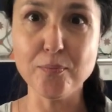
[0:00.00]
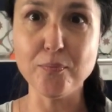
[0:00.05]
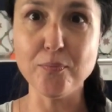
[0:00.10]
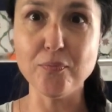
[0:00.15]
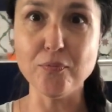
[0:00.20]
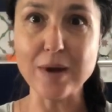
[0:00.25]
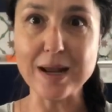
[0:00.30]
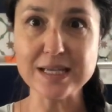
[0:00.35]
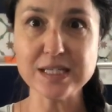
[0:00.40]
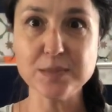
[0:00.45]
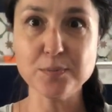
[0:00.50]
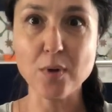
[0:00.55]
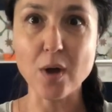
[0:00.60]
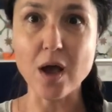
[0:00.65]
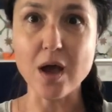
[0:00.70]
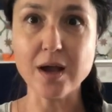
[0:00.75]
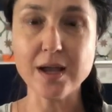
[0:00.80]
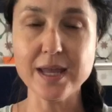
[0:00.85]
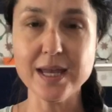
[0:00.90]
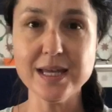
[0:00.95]
breast
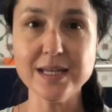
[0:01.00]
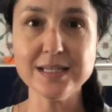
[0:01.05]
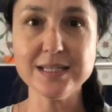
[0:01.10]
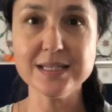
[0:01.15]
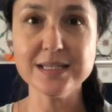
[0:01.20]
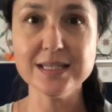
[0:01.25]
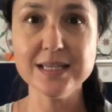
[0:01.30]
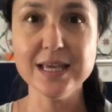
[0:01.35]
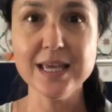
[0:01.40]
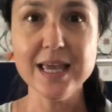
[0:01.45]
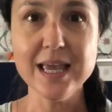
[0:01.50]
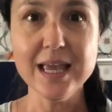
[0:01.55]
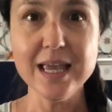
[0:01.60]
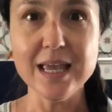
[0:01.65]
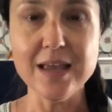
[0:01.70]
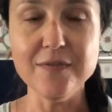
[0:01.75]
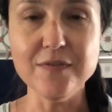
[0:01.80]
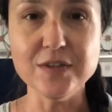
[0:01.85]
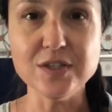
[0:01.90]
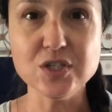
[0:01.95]
pockets,
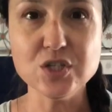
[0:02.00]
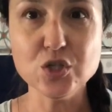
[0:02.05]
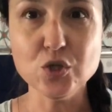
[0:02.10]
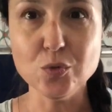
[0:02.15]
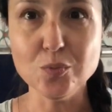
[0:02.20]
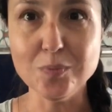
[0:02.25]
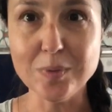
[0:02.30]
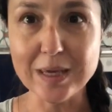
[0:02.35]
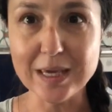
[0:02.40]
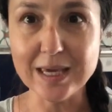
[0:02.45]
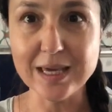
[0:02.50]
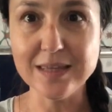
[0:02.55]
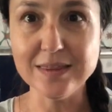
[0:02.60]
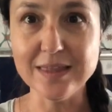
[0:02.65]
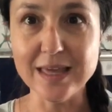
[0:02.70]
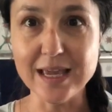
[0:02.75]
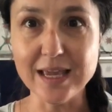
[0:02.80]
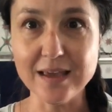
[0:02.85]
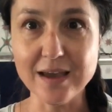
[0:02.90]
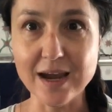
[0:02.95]
if it's too big,
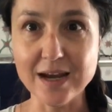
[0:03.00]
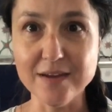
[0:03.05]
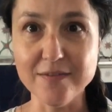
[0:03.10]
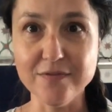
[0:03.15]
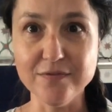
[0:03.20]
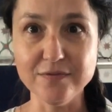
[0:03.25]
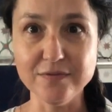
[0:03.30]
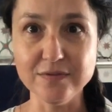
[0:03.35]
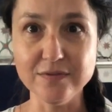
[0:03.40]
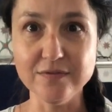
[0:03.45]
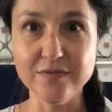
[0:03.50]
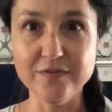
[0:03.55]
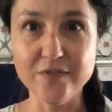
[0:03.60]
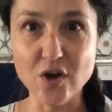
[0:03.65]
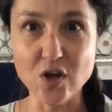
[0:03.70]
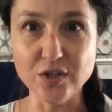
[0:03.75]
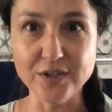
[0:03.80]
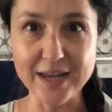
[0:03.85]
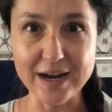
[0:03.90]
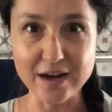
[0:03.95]
they kind of
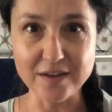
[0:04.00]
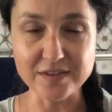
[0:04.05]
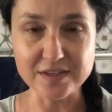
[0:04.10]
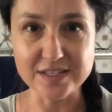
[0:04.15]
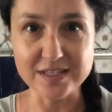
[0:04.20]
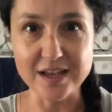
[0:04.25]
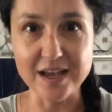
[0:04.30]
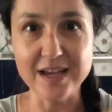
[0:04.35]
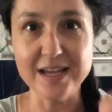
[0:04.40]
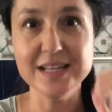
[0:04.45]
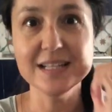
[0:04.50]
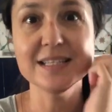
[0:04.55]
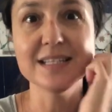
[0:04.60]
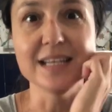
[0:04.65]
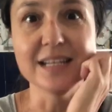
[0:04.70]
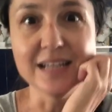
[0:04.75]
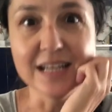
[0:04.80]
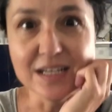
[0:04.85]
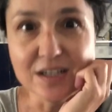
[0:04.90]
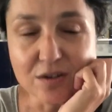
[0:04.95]
fall down at the sides
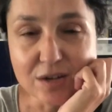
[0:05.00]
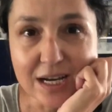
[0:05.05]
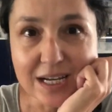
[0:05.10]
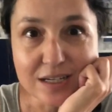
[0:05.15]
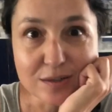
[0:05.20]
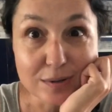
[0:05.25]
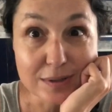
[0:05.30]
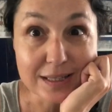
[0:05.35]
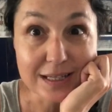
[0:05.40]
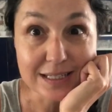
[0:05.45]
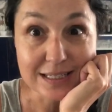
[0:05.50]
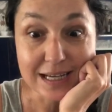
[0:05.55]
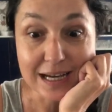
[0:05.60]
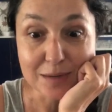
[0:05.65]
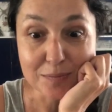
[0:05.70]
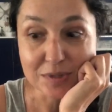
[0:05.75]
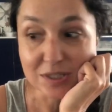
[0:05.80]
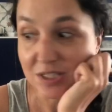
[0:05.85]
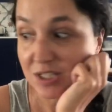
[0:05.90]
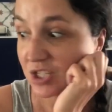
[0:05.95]
and I don't want that to
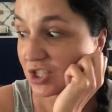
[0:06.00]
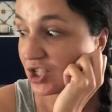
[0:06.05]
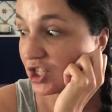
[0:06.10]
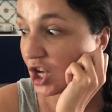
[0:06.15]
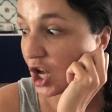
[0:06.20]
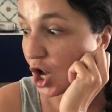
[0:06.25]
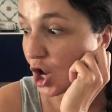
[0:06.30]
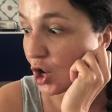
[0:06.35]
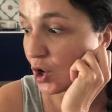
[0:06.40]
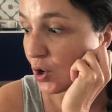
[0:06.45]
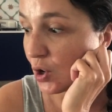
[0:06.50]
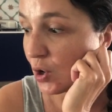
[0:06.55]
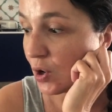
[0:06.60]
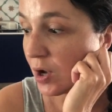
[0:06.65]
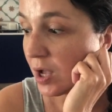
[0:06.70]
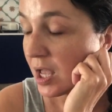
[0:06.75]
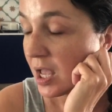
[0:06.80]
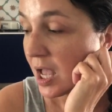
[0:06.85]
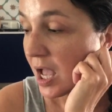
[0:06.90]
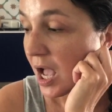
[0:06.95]
happen.
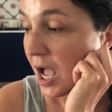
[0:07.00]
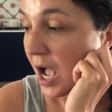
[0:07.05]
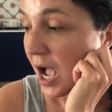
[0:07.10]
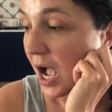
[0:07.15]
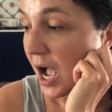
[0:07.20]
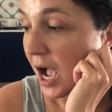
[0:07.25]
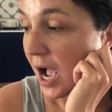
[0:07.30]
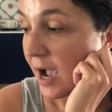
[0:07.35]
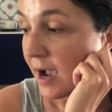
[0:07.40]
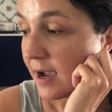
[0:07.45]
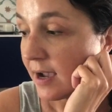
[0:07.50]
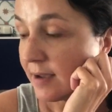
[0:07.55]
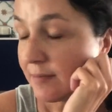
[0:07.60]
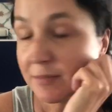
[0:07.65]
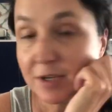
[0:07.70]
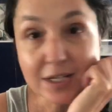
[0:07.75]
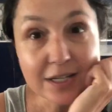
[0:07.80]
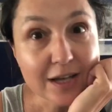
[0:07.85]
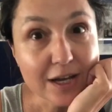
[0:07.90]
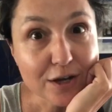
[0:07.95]
So
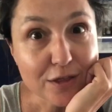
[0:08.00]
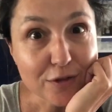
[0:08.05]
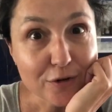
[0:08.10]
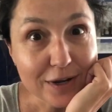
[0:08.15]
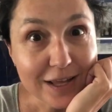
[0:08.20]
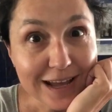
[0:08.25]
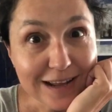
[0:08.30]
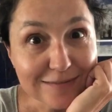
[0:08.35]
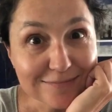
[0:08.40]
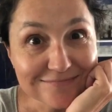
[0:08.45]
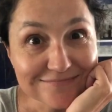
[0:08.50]
I'm gonna cut a 38.